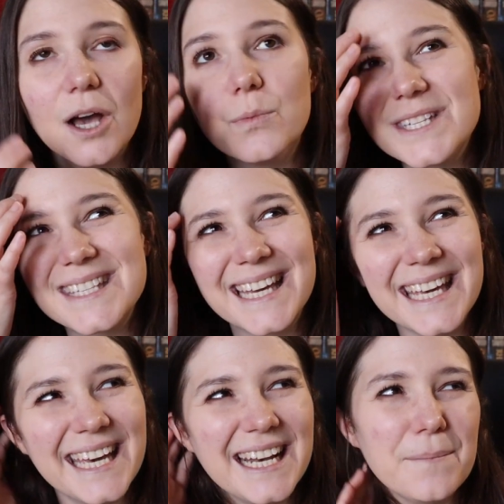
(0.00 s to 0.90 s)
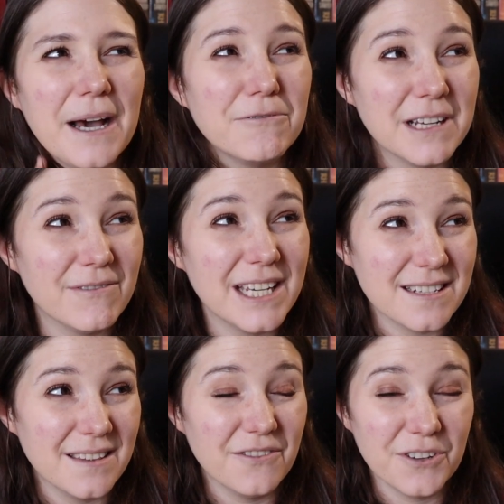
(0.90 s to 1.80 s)
I was thinking about
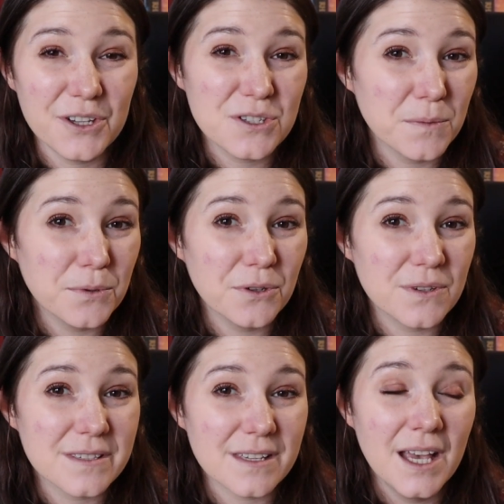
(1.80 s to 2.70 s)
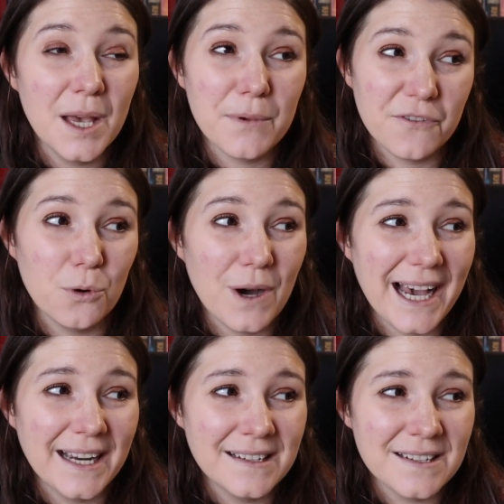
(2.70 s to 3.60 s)
rereading the first two books
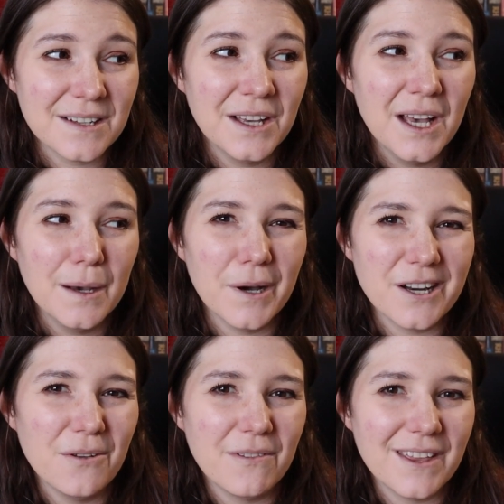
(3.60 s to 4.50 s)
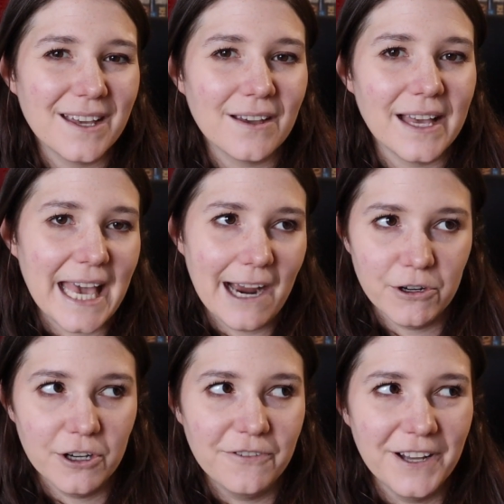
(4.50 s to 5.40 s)
beforehand, but I don't think I care
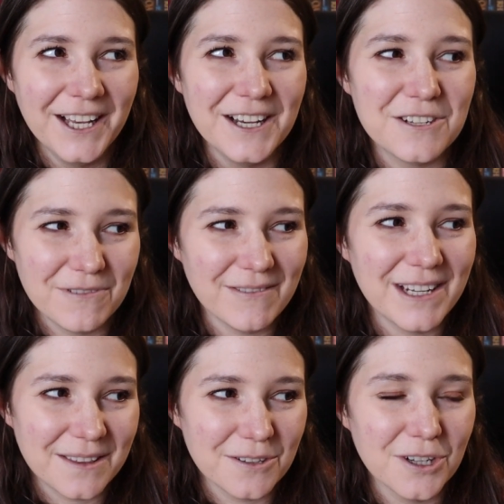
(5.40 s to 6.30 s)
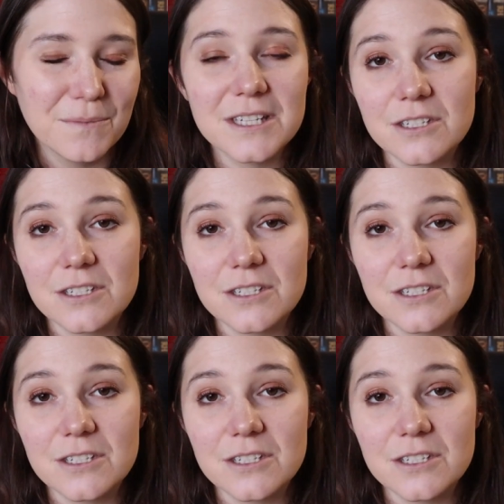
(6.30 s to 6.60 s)
enough to reread them.